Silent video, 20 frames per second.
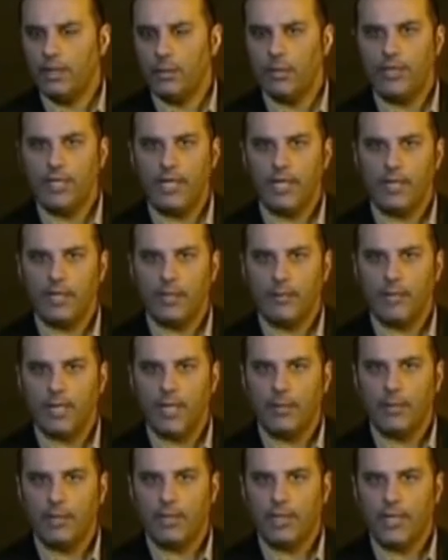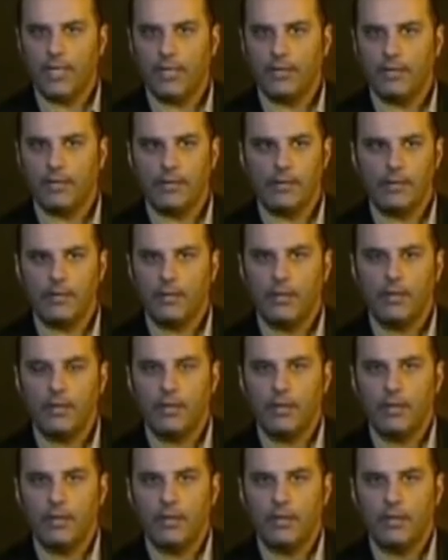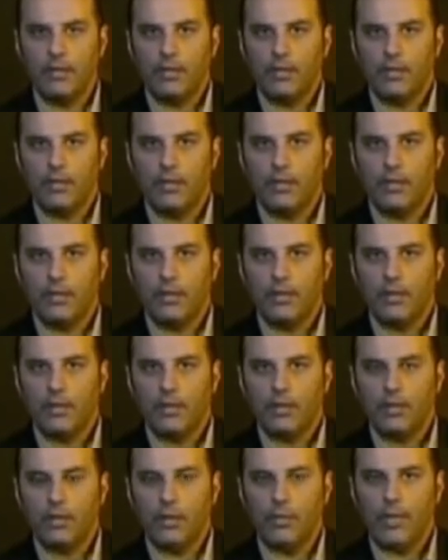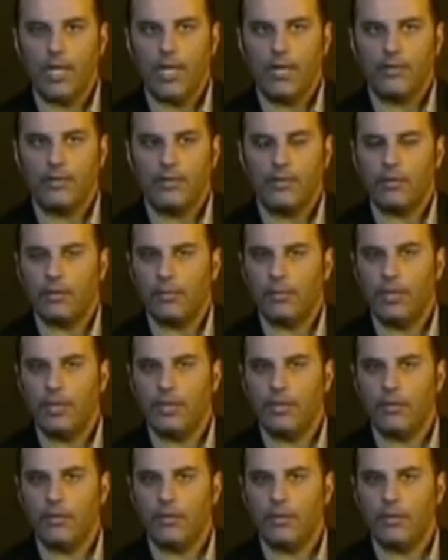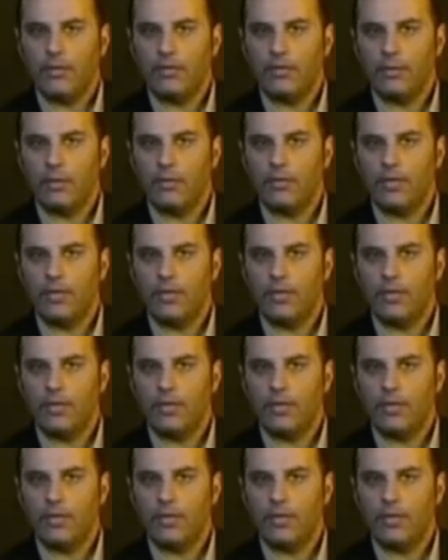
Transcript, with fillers: we're taking the Bible classes, no pastor or preacher goes